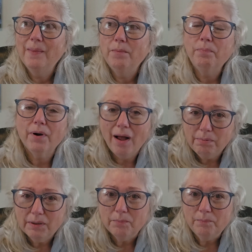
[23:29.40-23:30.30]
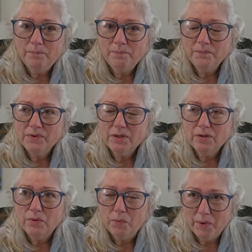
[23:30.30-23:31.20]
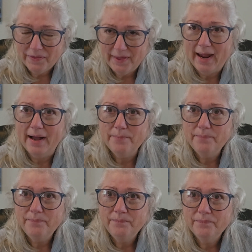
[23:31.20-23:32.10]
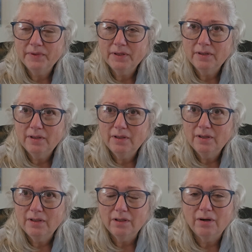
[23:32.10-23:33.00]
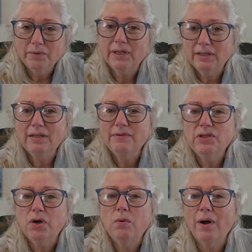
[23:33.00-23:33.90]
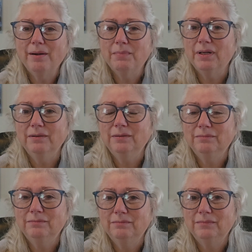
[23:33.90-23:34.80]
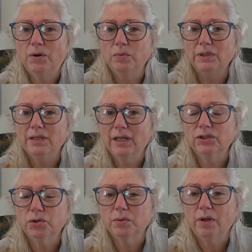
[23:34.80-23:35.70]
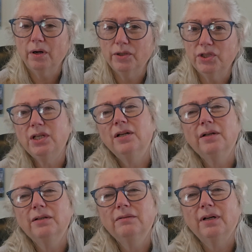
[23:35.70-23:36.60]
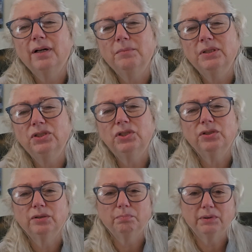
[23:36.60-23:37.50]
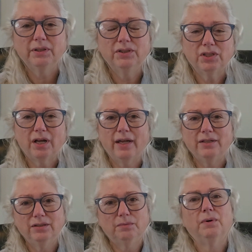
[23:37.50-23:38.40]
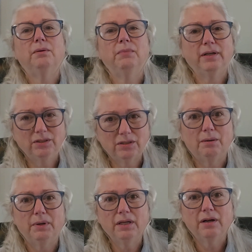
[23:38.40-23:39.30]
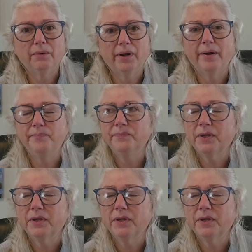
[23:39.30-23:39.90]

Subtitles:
The problem with that, and even though I'm only an extra large here, I'm considered plus size around my stomach area.